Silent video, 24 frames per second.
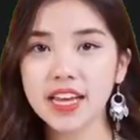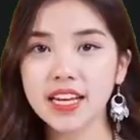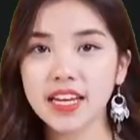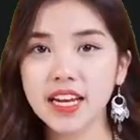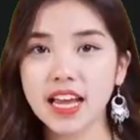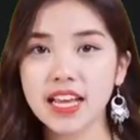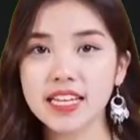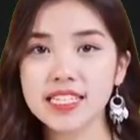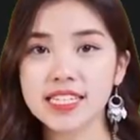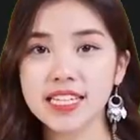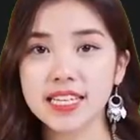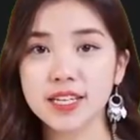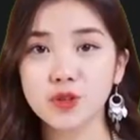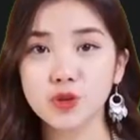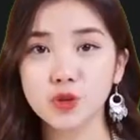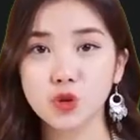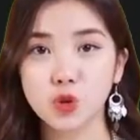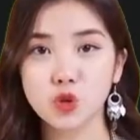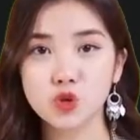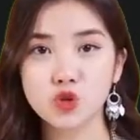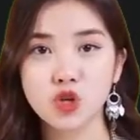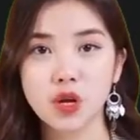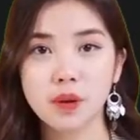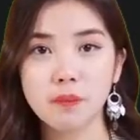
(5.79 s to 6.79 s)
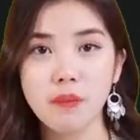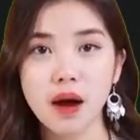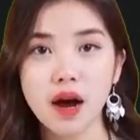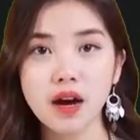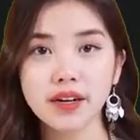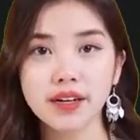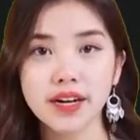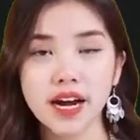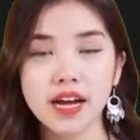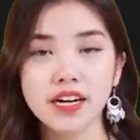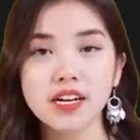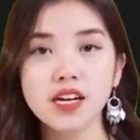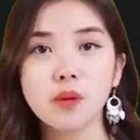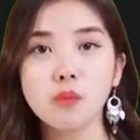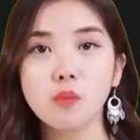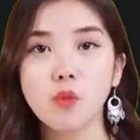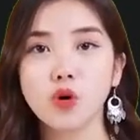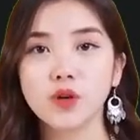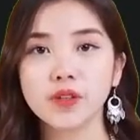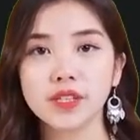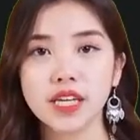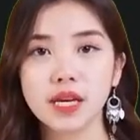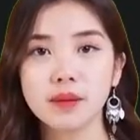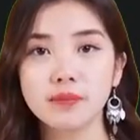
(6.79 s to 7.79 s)
now VR headsets are
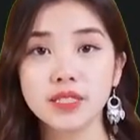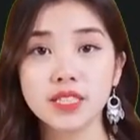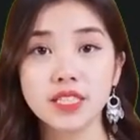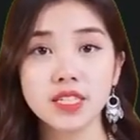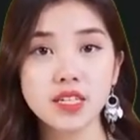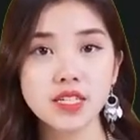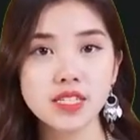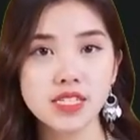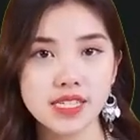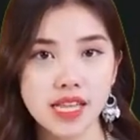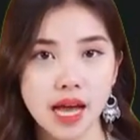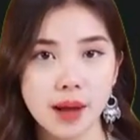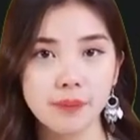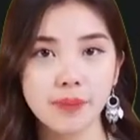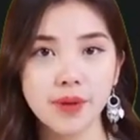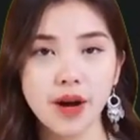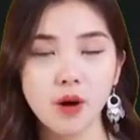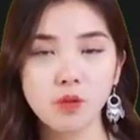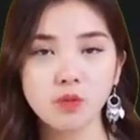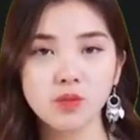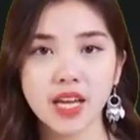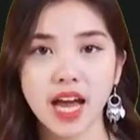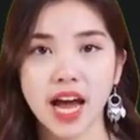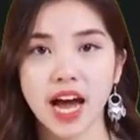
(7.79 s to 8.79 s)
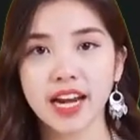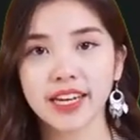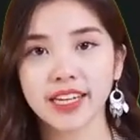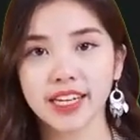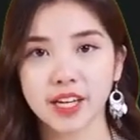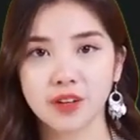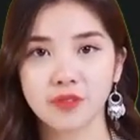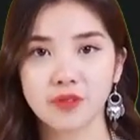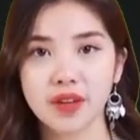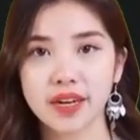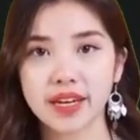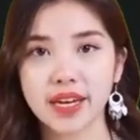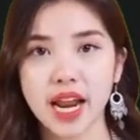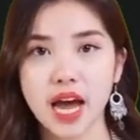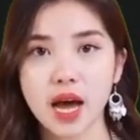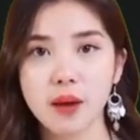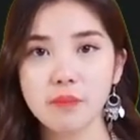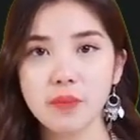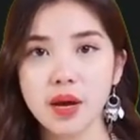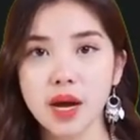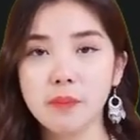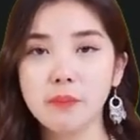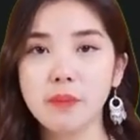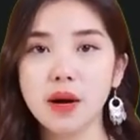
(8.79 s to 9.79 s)
great, but they are very bulky.
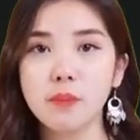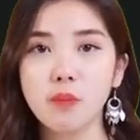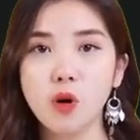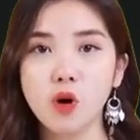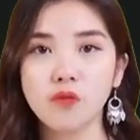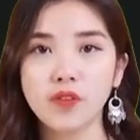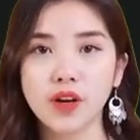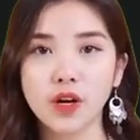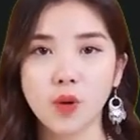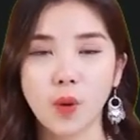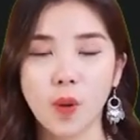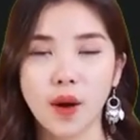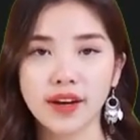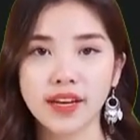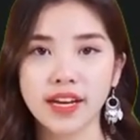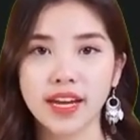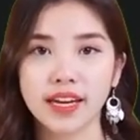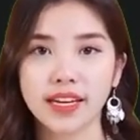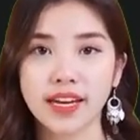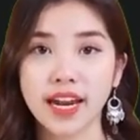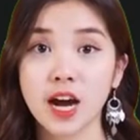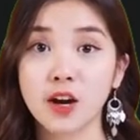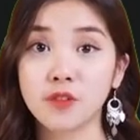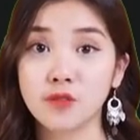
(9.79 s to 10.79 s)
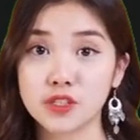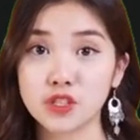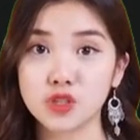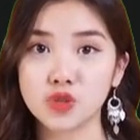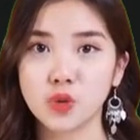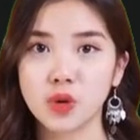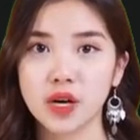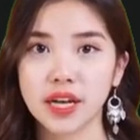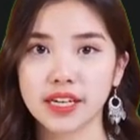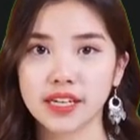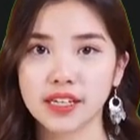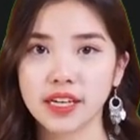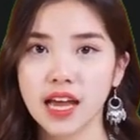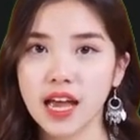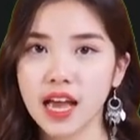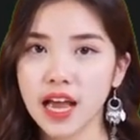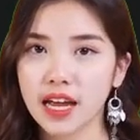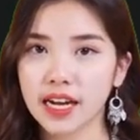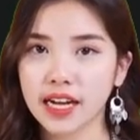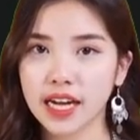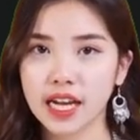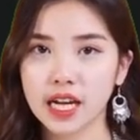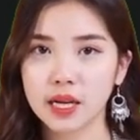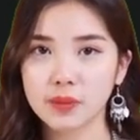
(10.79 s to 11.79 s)
Do you think VR will be
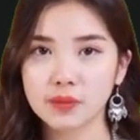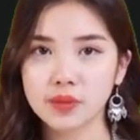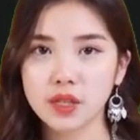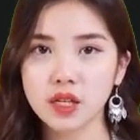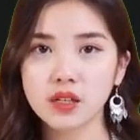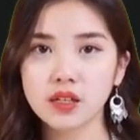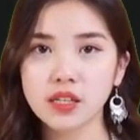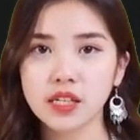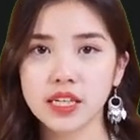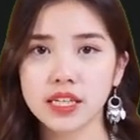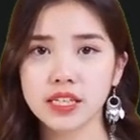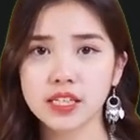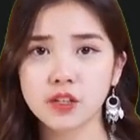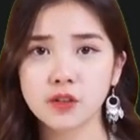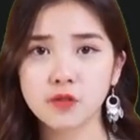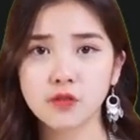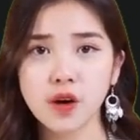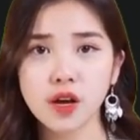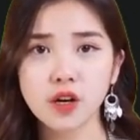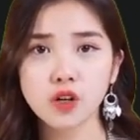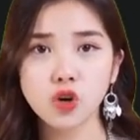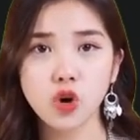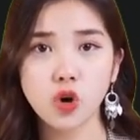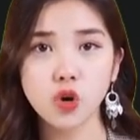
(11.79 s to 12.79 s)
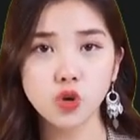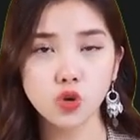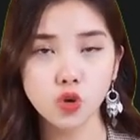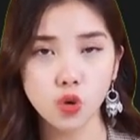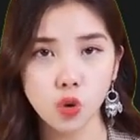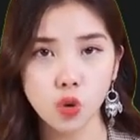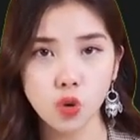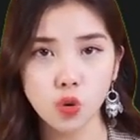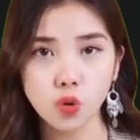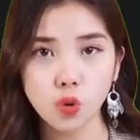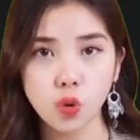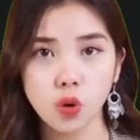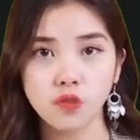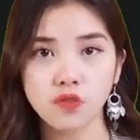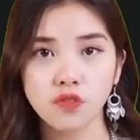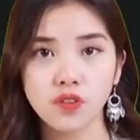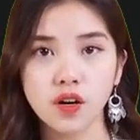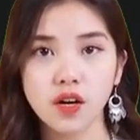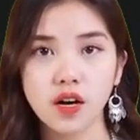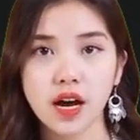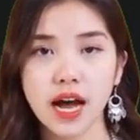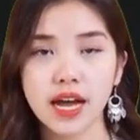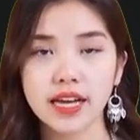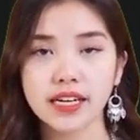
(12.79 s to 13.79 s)
condensed into something like big
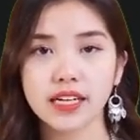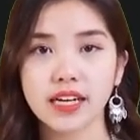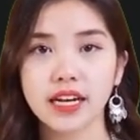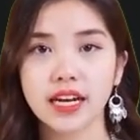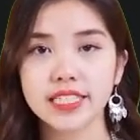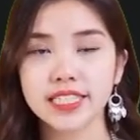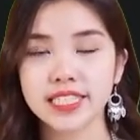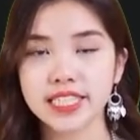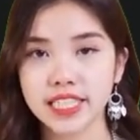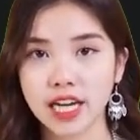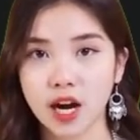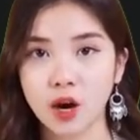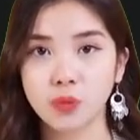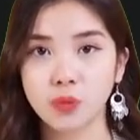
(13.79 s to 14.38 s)
glasses by then?